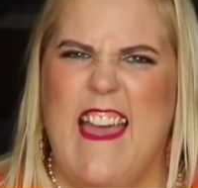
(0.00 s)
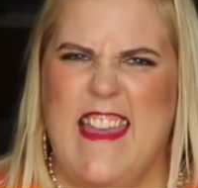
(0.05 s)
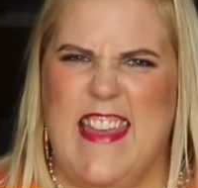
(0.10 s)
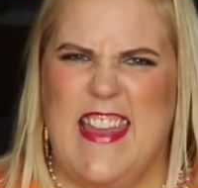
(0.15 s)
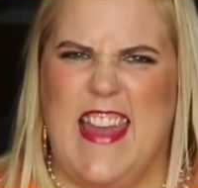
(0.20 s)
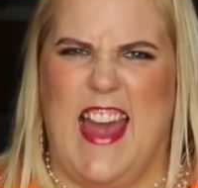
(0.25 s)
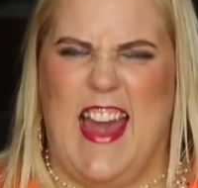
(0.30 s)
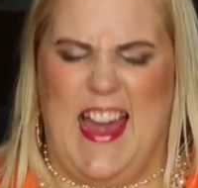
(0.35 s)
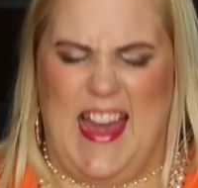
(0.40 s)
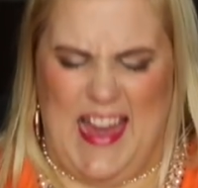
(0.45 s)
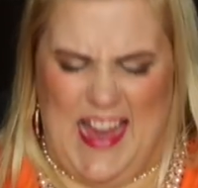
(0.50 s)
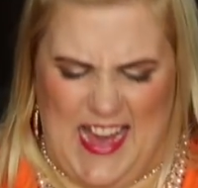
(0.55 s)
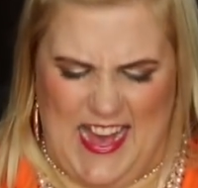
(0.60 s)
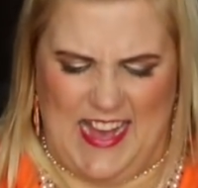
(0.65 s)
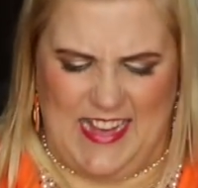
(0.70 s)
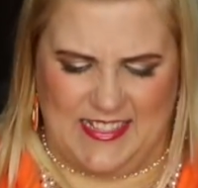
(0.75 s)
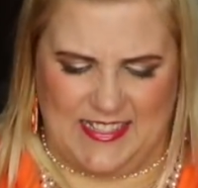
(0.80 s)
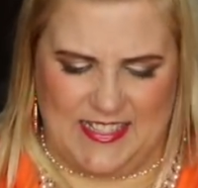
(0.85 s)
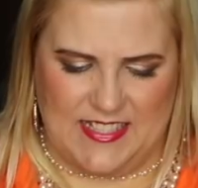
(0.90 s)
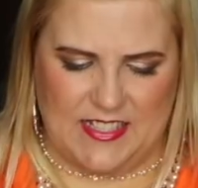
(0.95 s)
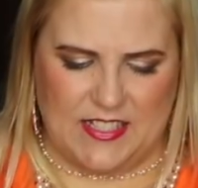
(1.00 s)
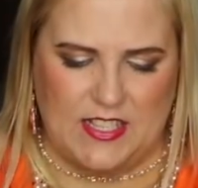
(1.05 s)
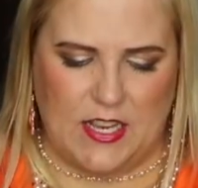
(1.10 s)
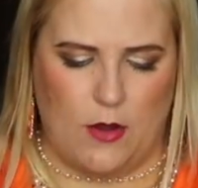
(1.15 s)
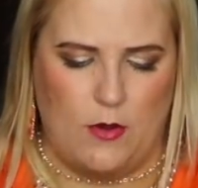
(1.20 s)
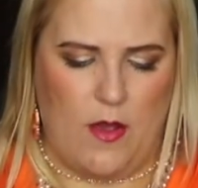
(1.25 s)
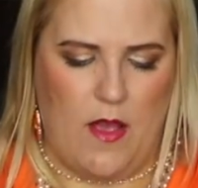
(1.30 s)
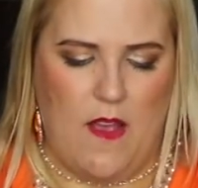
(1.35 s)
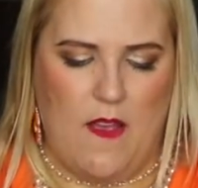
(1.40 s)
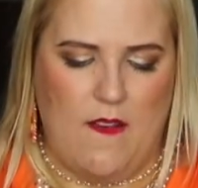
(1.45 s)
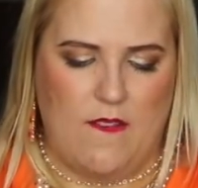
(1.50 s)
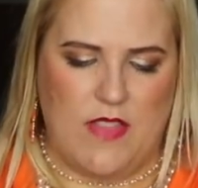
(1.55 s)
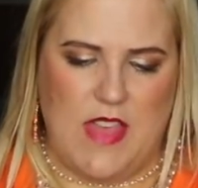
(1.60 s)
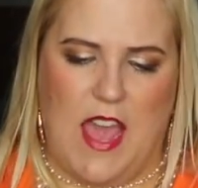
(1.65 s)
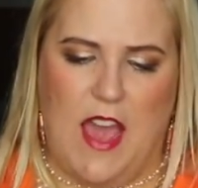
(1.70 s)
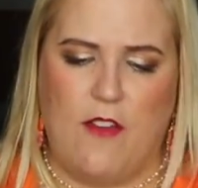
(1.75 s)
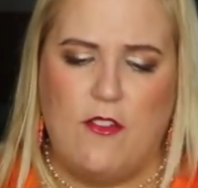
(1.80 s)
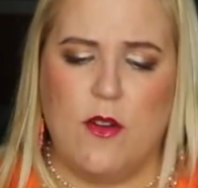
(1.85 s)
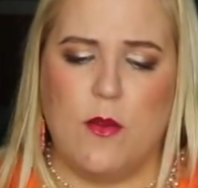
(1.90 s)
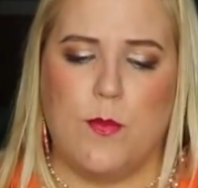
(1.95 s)
yes. So they
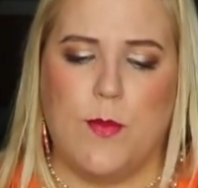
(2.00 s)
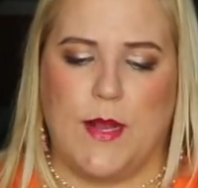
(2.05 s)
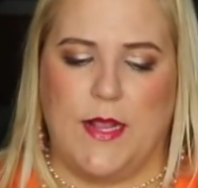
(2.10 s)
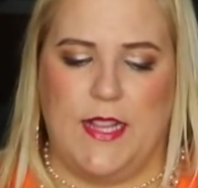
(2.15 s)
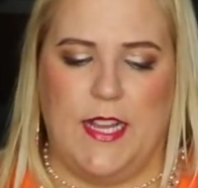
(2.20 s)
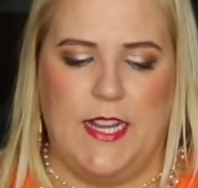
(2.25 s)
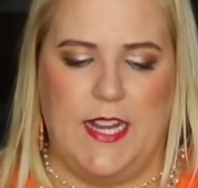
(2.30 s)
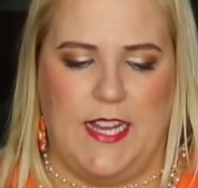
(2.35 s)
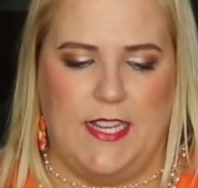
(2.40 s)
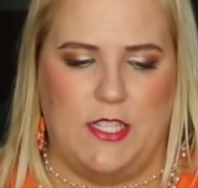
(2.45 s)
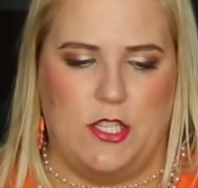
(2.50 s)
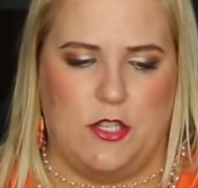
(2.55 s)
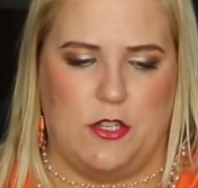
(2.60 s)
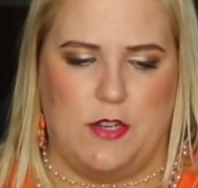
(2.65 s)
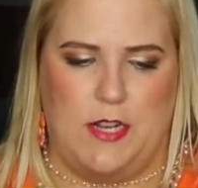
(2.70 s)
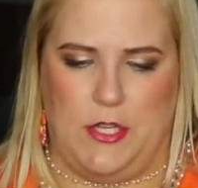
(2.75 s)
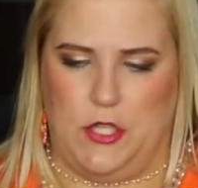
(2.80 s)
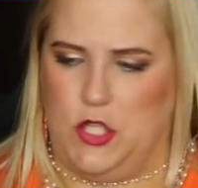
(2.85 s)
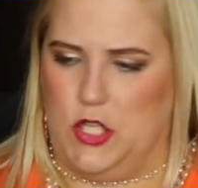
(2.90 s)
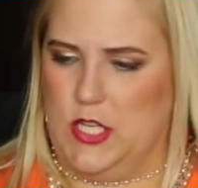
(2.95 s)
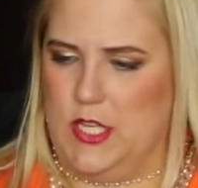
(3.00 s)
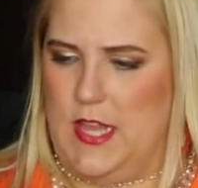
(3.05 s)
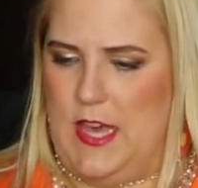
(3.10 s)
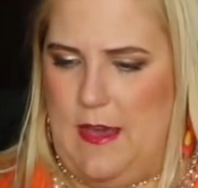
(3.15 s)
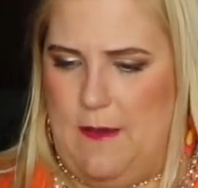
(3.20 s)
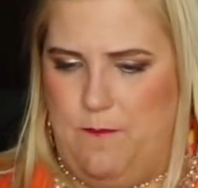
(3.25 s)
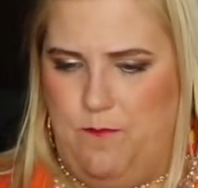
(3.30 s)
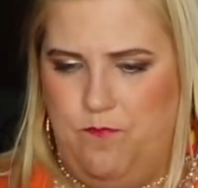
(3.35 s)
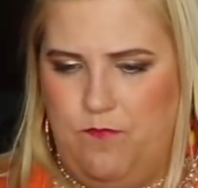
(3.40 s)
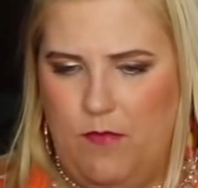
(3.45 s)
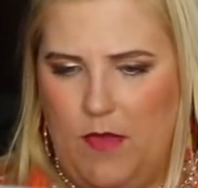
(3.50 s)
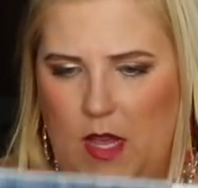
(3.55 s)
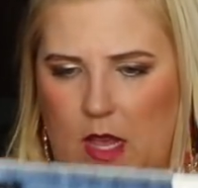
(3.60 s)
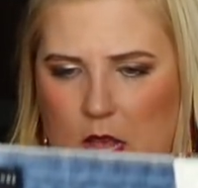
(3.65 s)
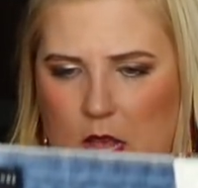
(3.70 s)
have a really nice stretch to them.